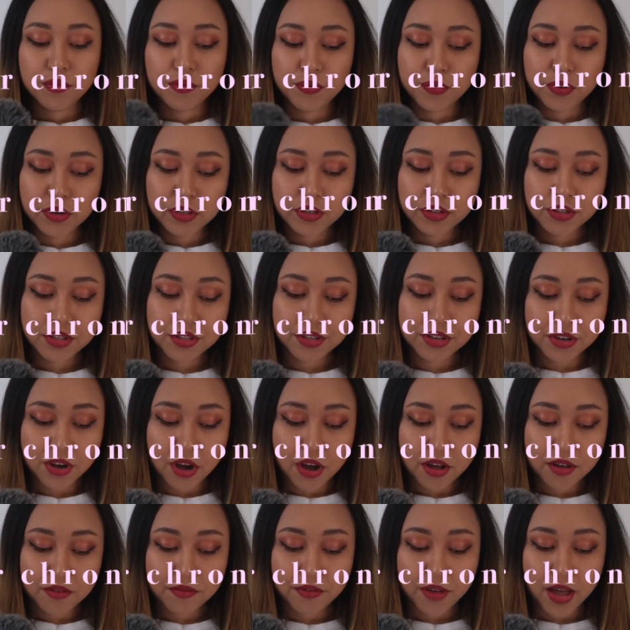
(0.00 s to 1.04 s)
First
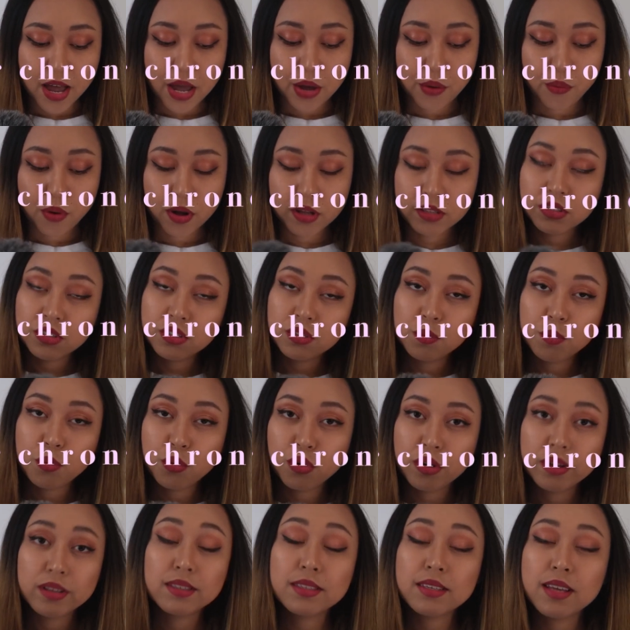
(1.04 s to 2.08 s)
off, I want to
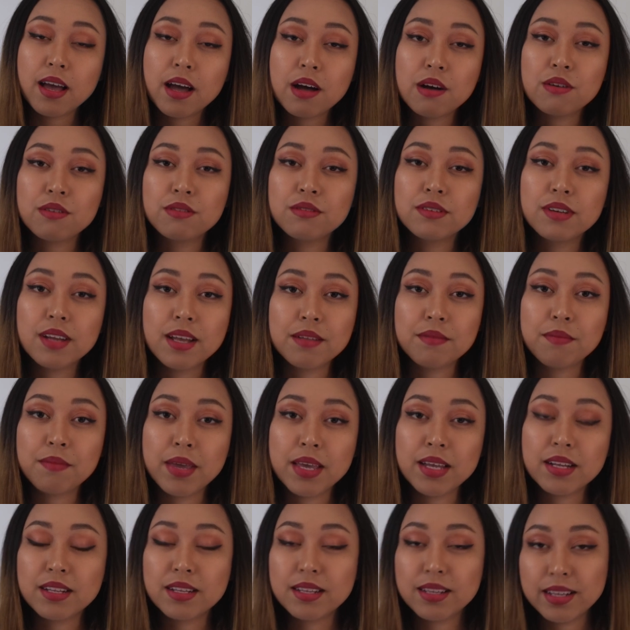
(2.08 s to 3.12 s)
point out and
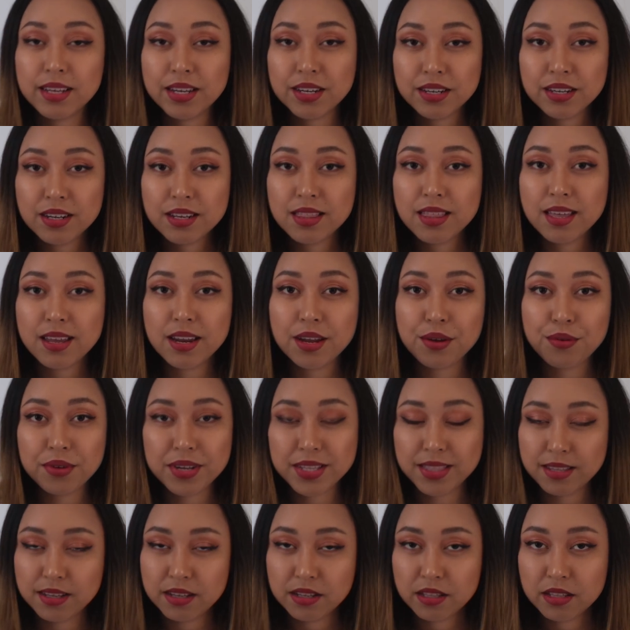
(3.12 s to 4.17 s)
make clear that I
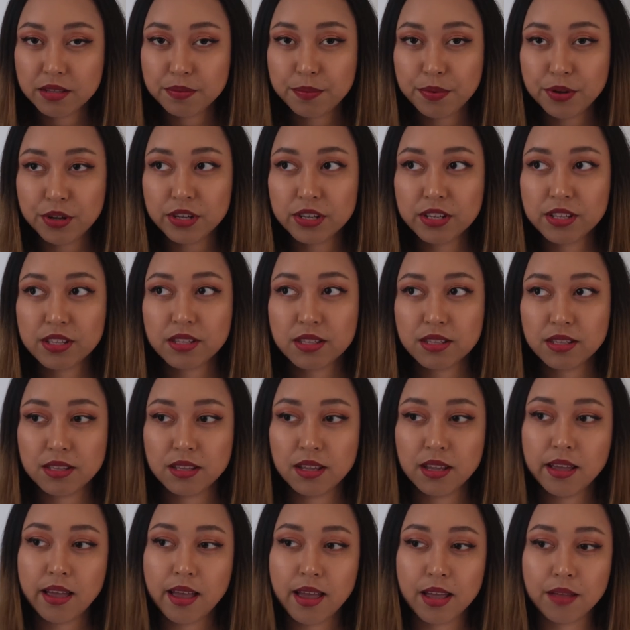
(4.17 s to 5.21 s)
read these books
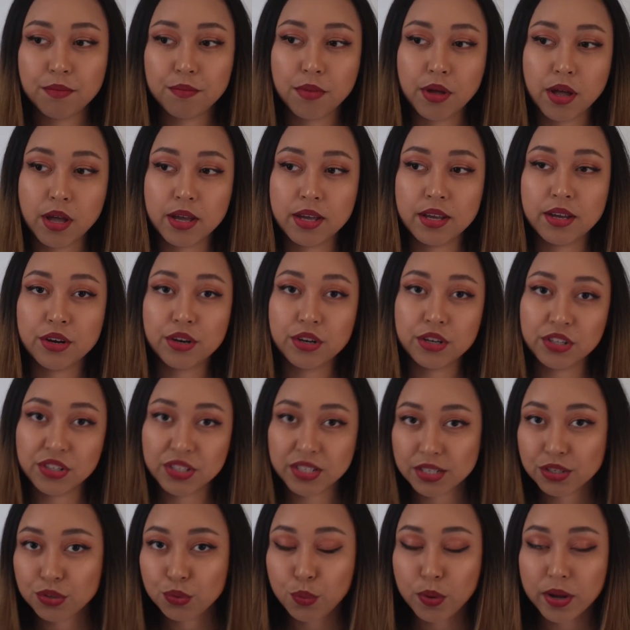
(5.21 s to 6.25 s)
in my
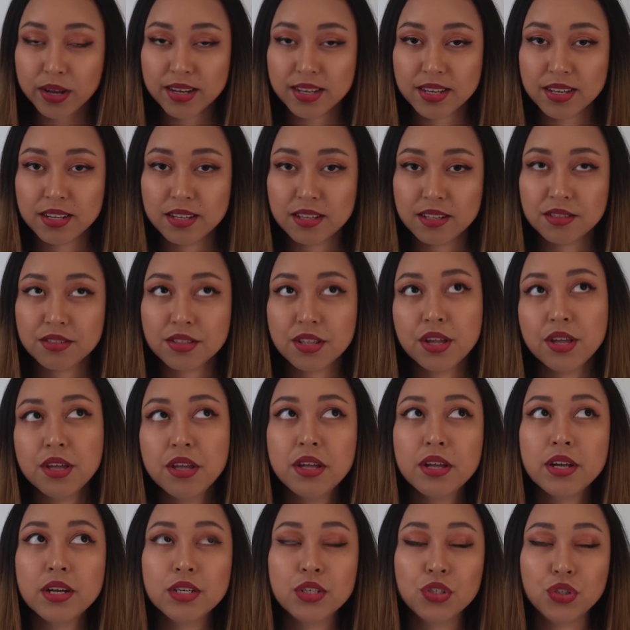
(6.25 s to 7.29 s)
early 20s
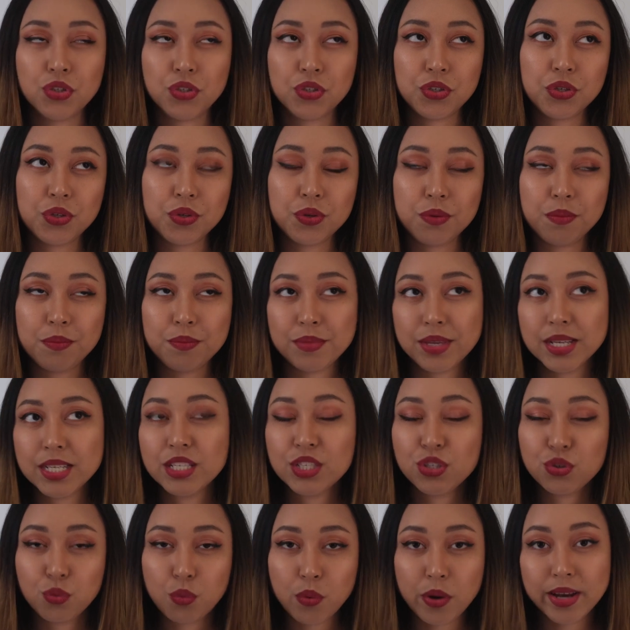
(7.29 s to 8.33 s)
to
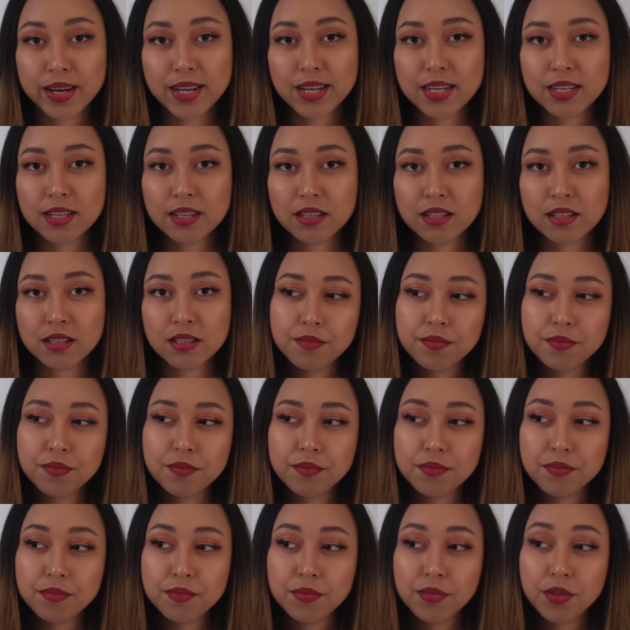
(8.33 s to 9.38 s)
mid-20s,
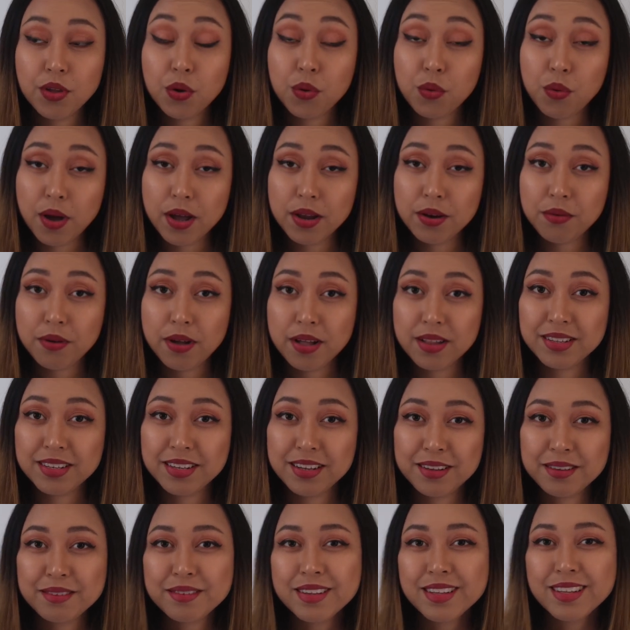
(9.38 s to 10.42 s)
quite a while
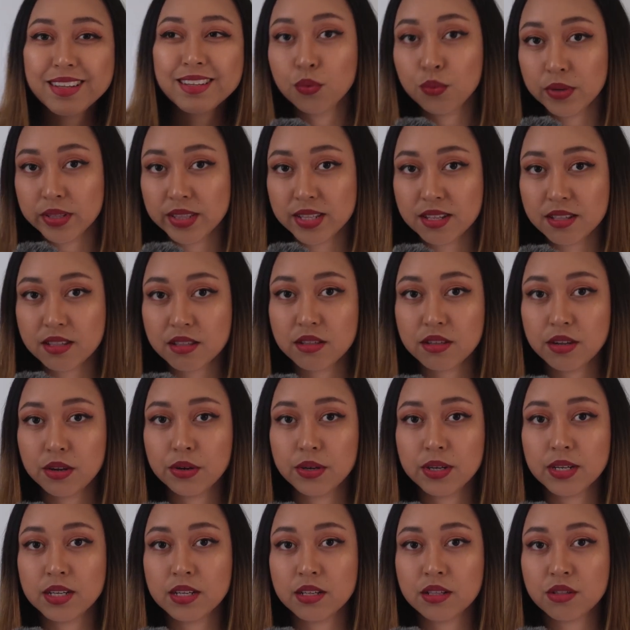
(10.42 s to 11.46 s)
ago, when this
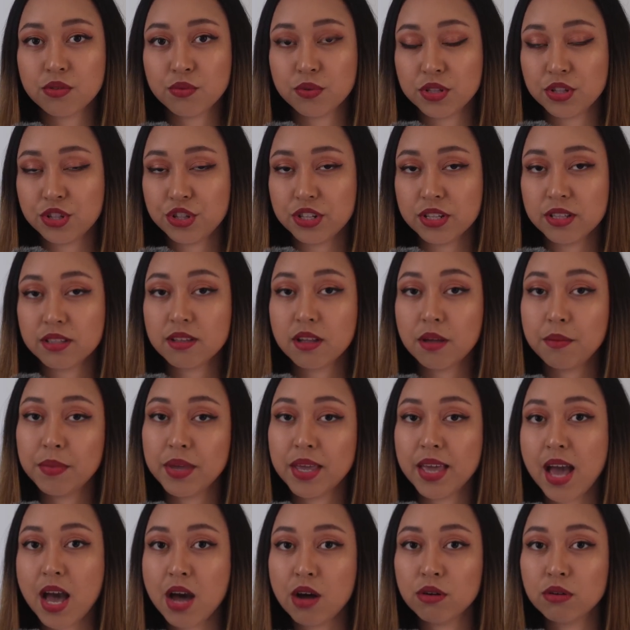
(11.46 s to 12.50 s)
series was just coming
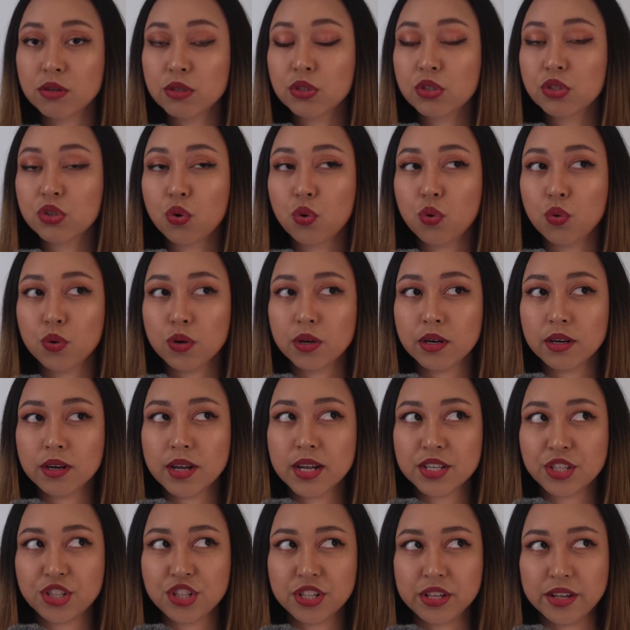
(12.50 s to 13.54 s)
out or
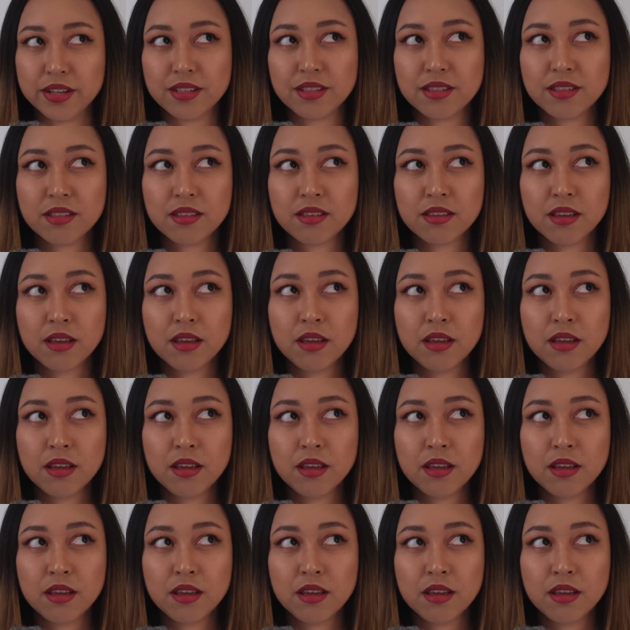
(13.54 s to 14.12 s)
had just